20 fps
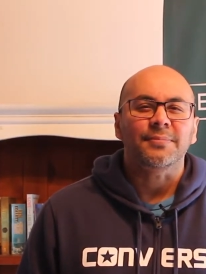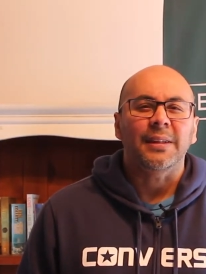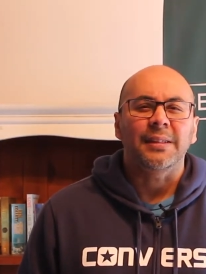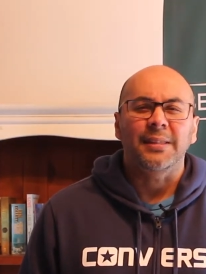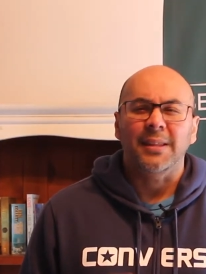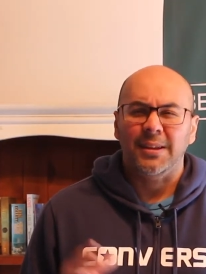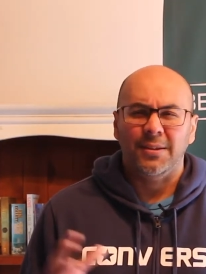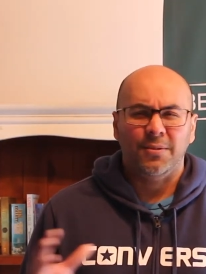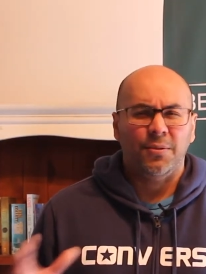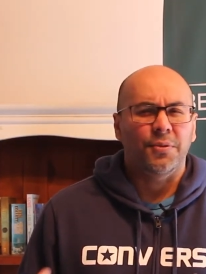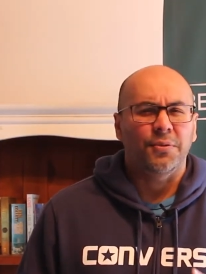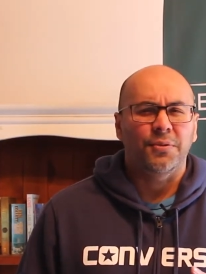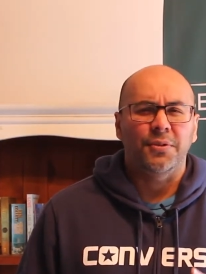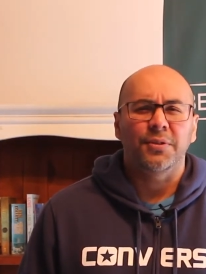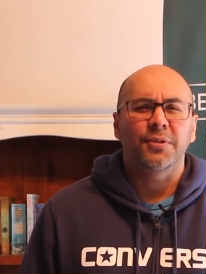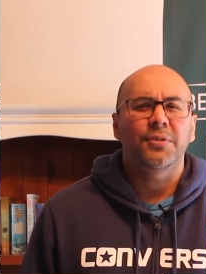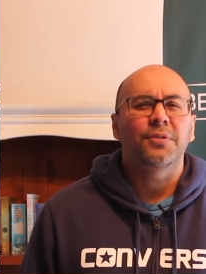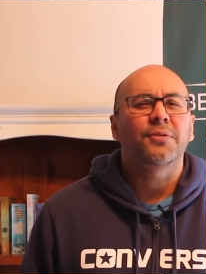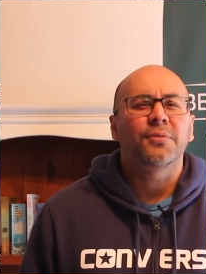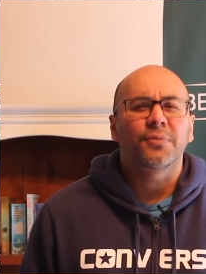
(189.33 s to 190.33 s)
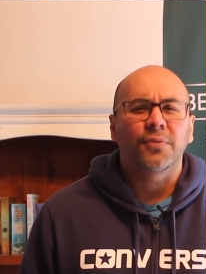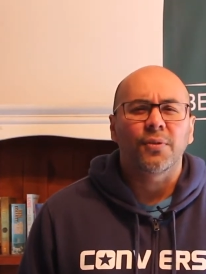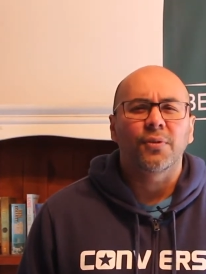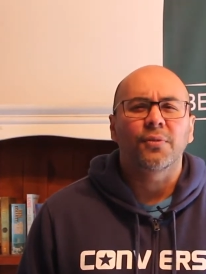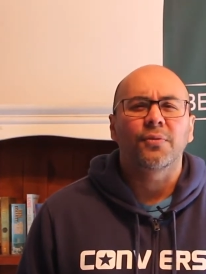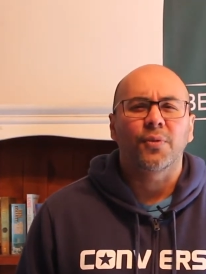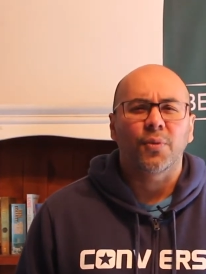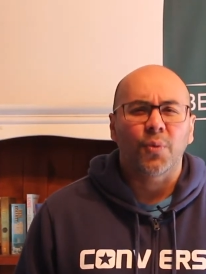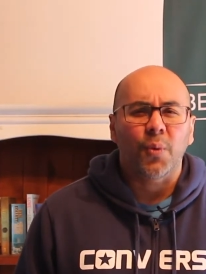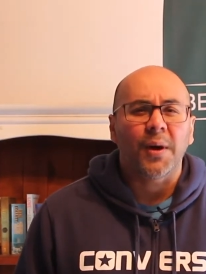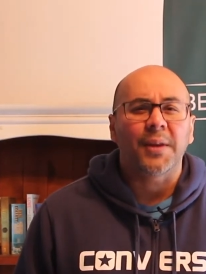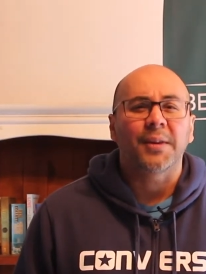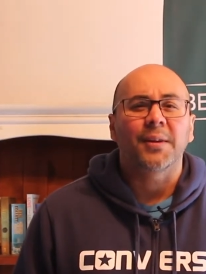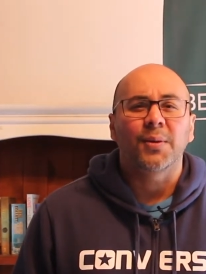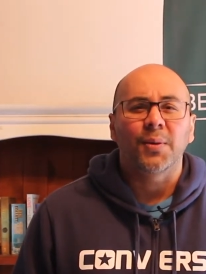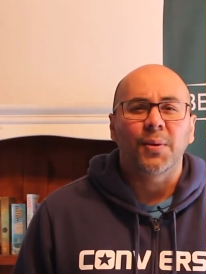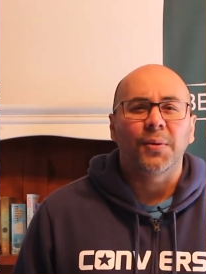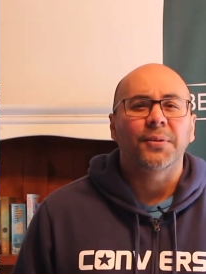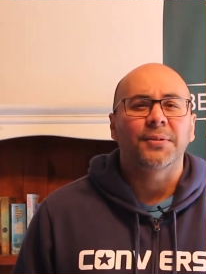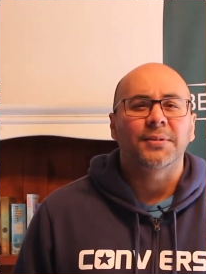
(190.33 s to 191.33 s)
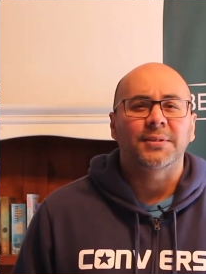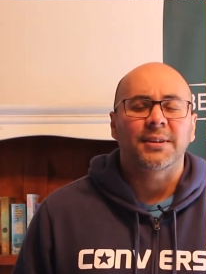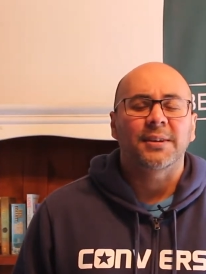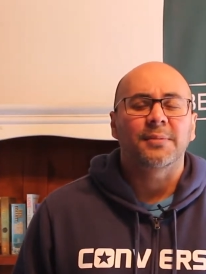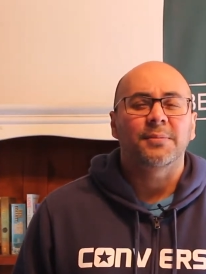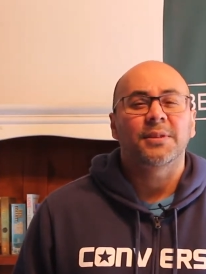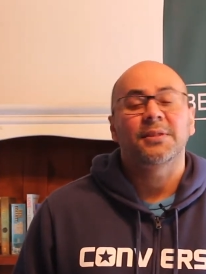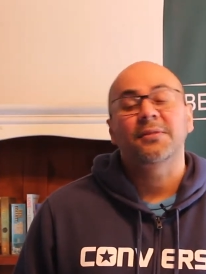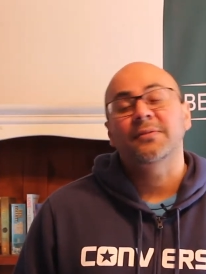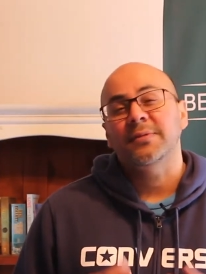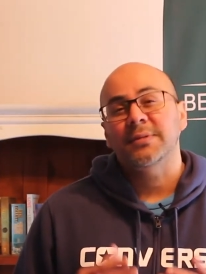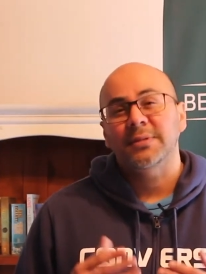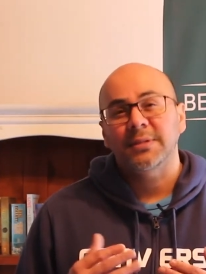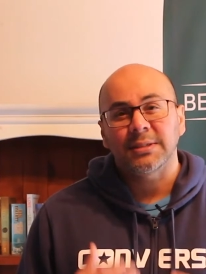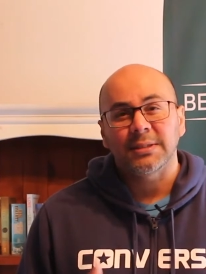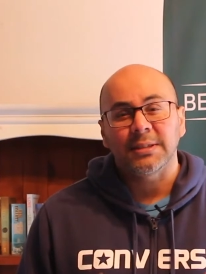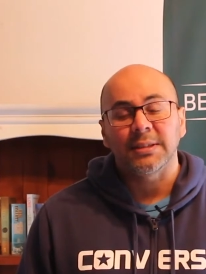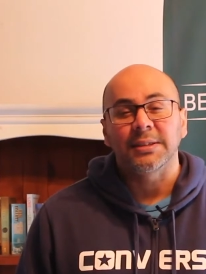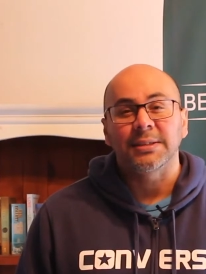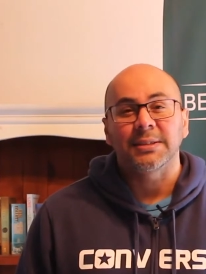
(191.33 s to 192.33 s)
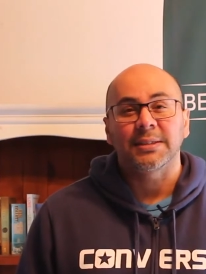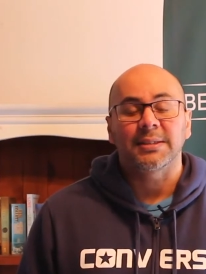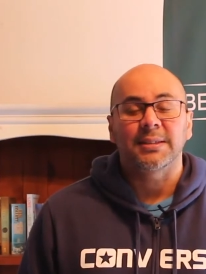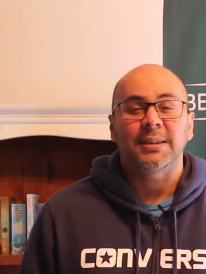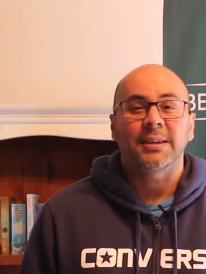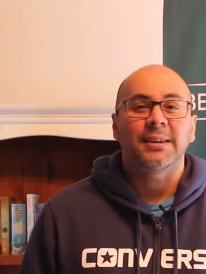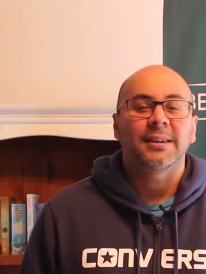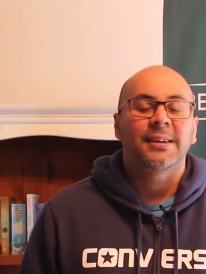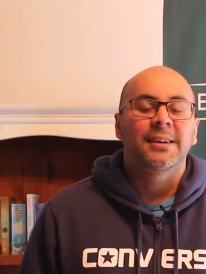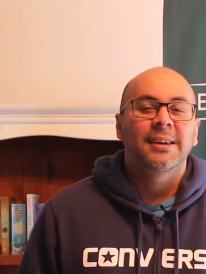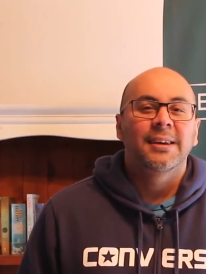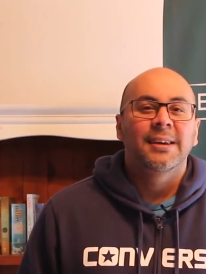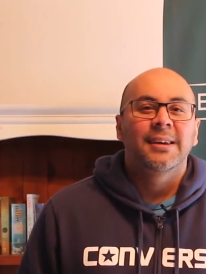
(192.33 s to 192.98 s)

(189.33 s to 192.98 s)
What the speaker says: And that continued for quite a long time, and even still today,